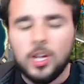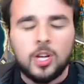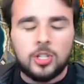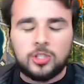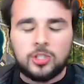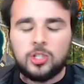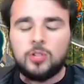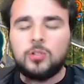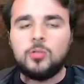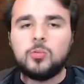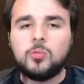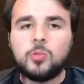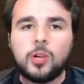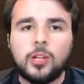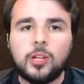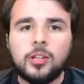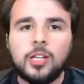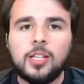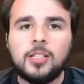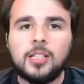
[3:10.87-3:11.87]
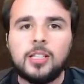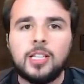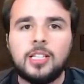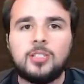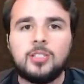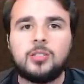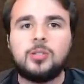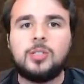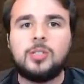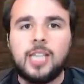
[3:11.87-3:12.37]
So you really need
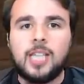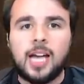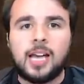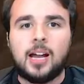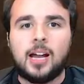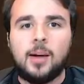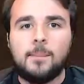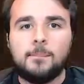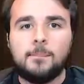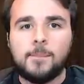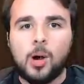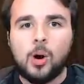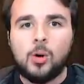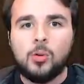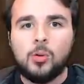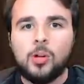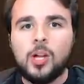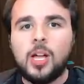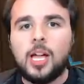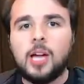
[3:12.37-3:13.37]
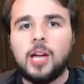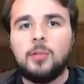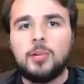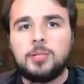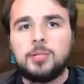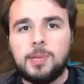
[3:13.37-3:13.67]
to get a mode in which